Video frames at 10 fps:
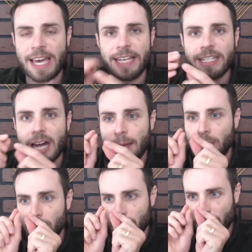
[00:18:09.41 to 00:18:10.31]
Anytime
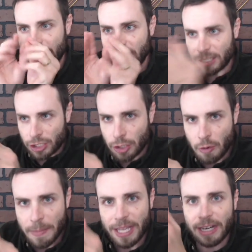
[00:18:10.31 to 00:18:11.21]
you try and
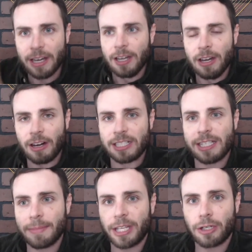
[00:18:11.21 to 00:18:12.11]
zoom in on
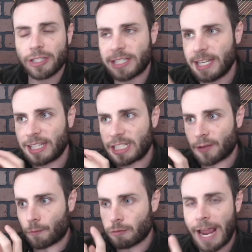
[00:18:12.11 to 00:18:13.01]
something, you're seeing this
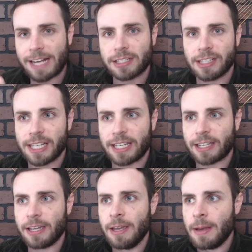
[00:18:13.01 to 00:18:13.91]

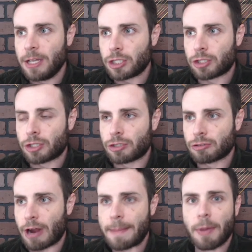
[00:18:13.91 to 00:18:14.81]
fractaling,
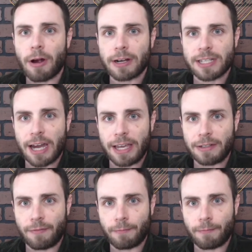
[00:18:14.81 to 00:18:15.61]
tripartite,